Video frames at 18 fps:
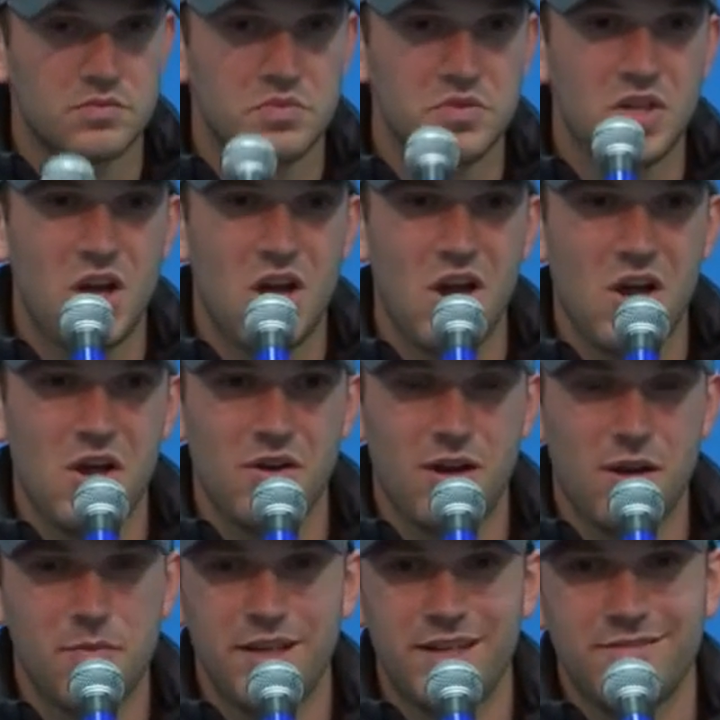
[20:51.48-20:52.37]

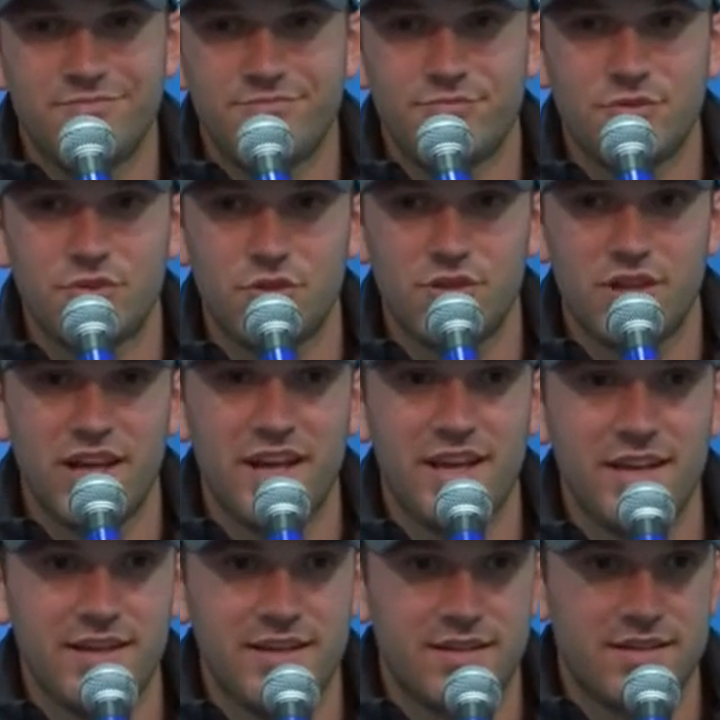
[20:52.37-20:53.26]
No, I mean,
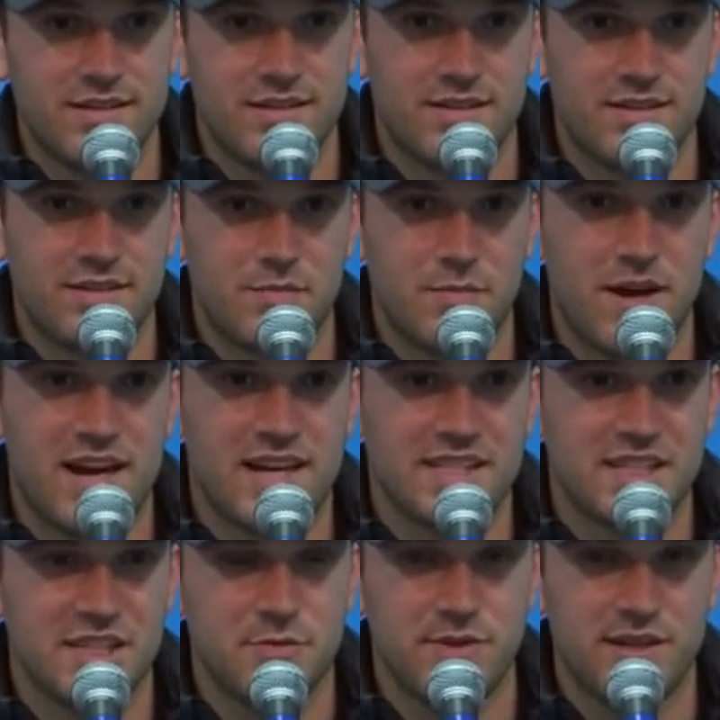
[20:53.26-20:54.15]
today
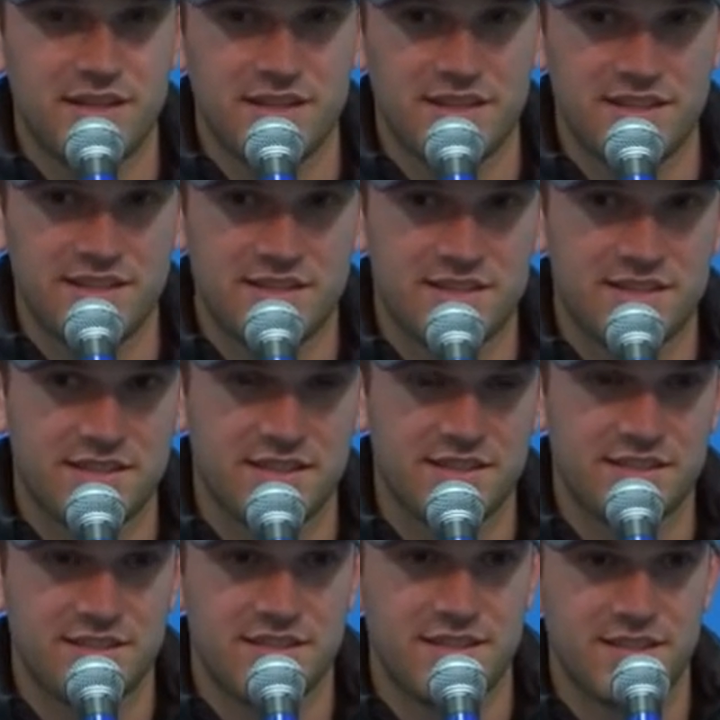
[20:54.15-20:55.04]
Martinsville is
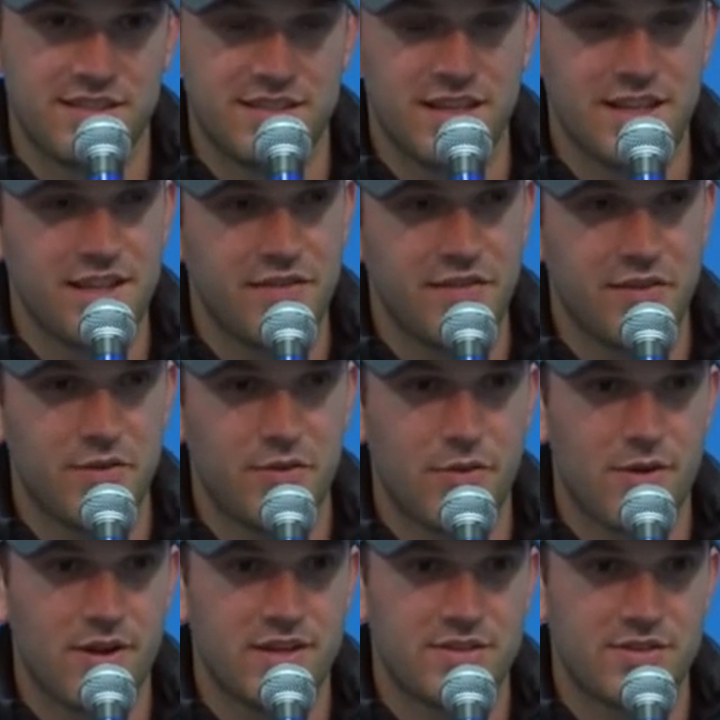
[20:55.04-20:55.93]
a difficult
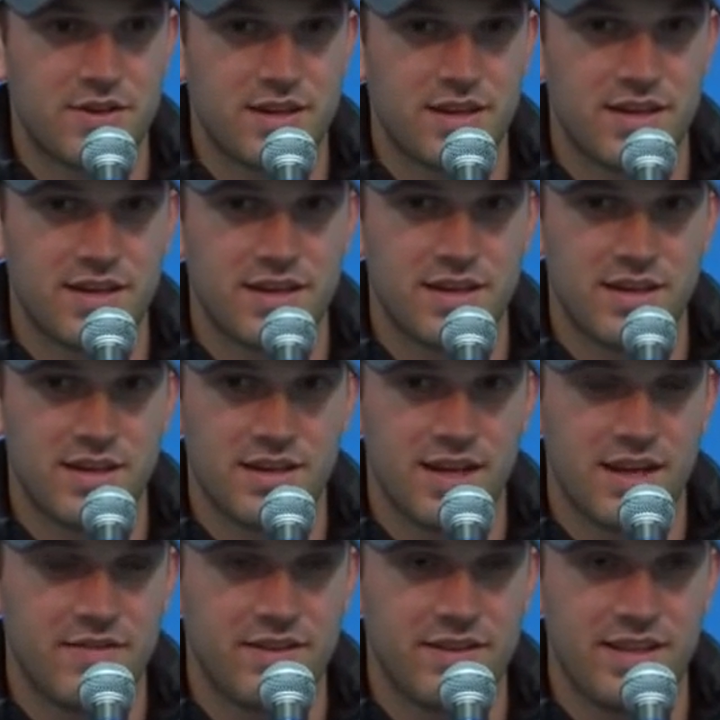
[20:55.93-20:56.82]
racetrack, and
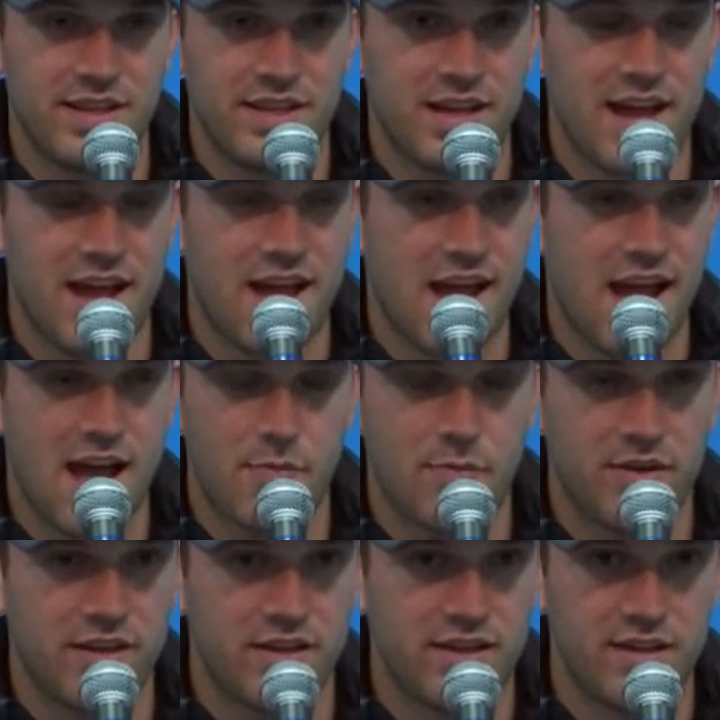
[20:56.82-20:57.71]
everything can
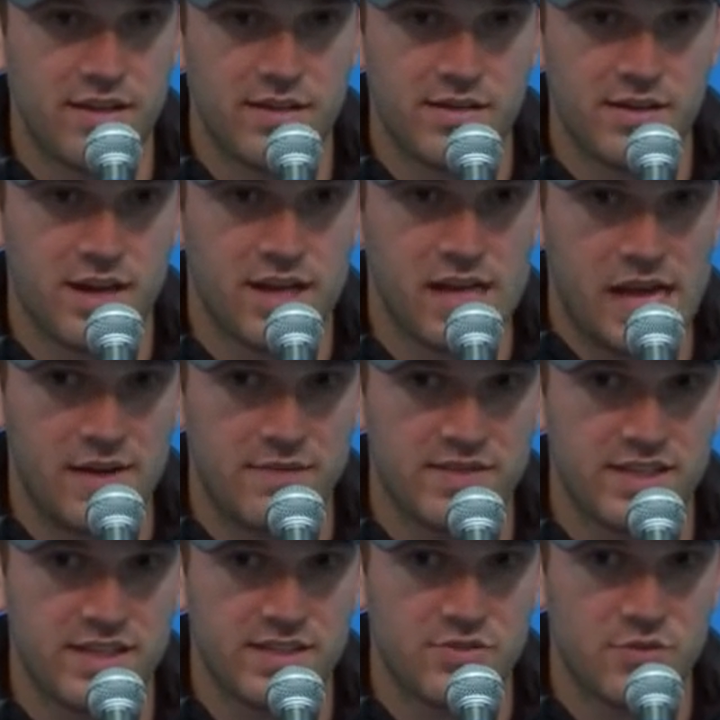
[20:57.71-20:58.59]
happen here.
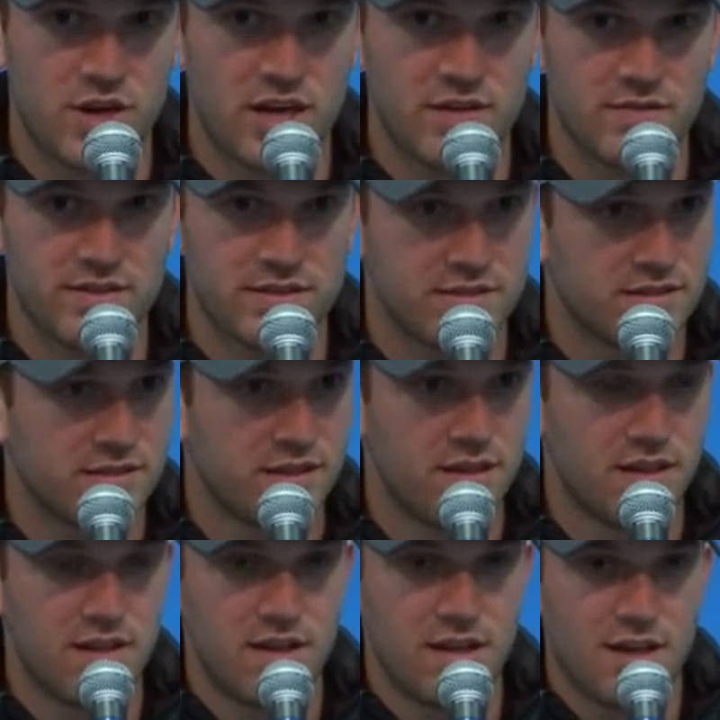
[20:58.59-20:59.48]
I've seen drivers
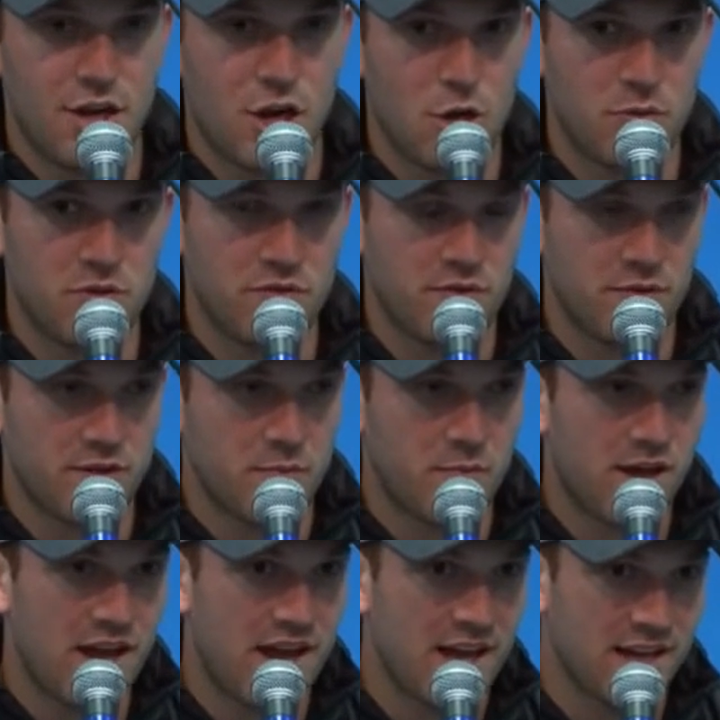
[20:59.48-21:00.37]
coming from the
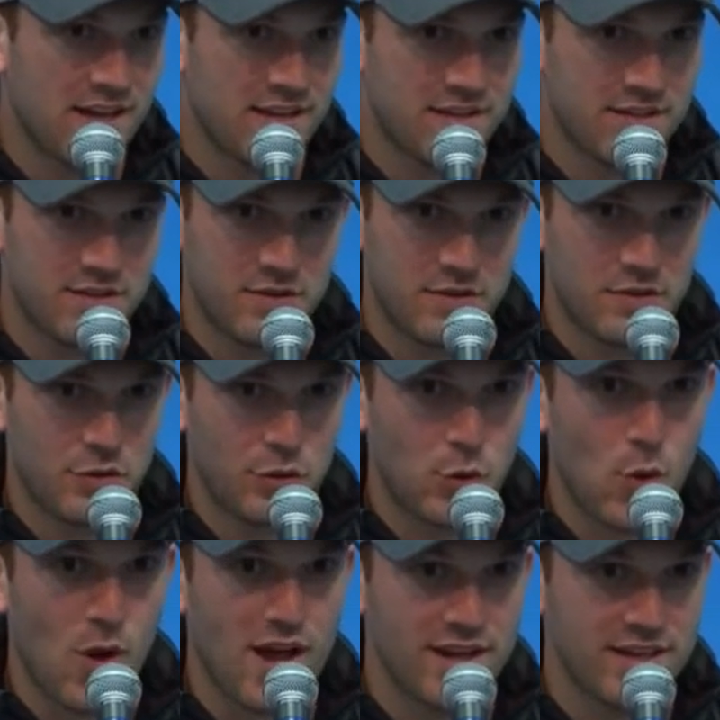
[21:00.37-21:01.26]
back
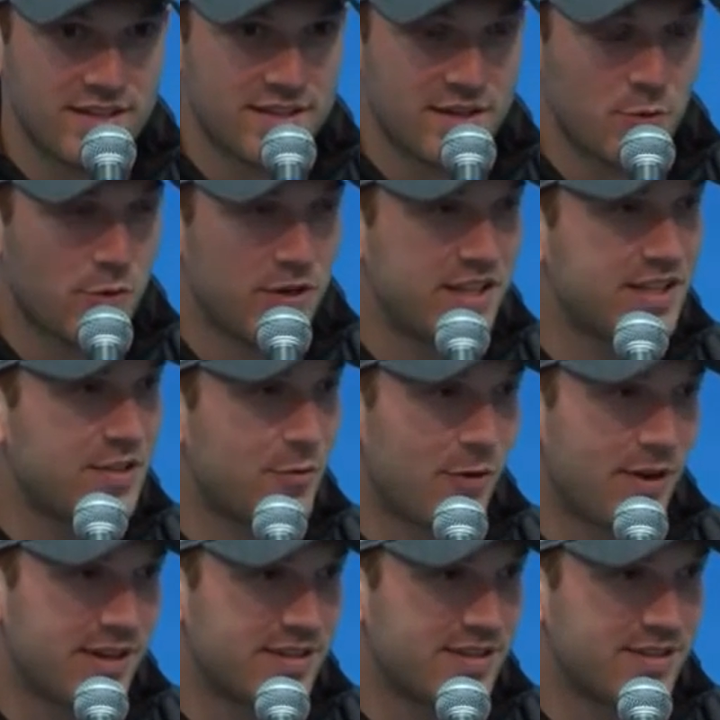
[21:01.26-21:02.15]
twice and winning the
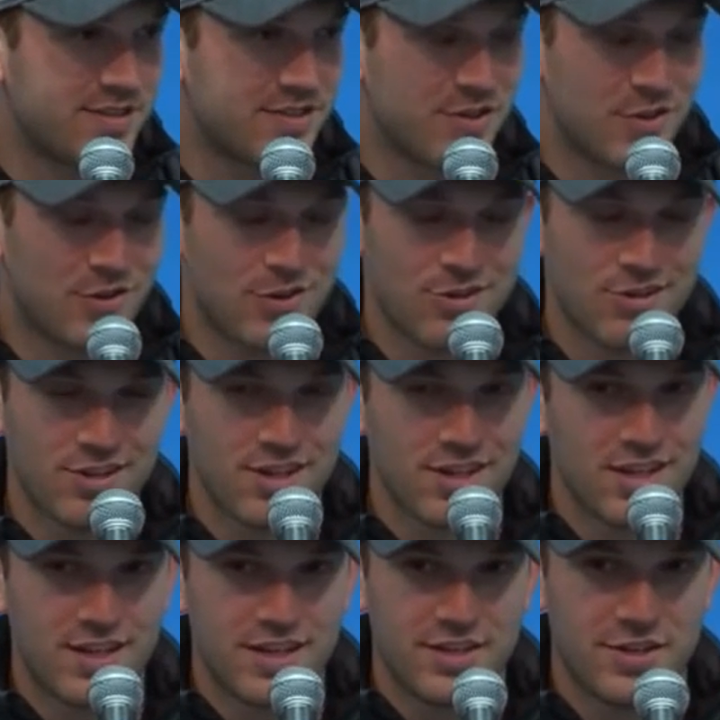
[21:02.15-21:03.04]
race. So,
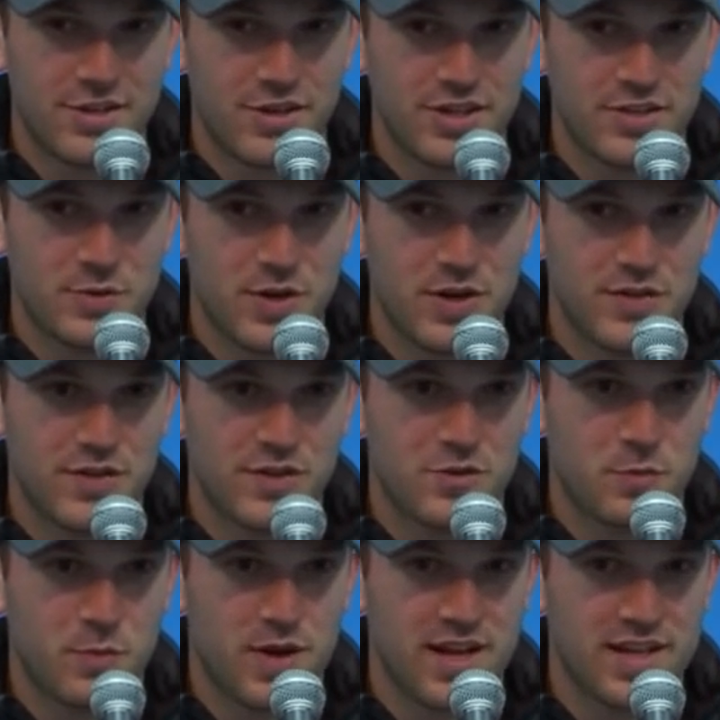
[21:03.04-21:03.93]
you know, it's one of
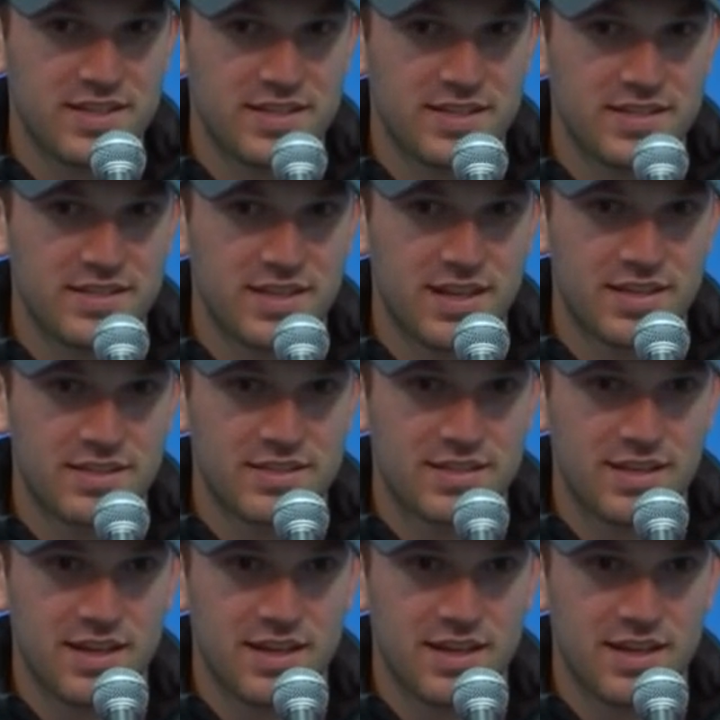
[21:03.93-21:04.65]
those places that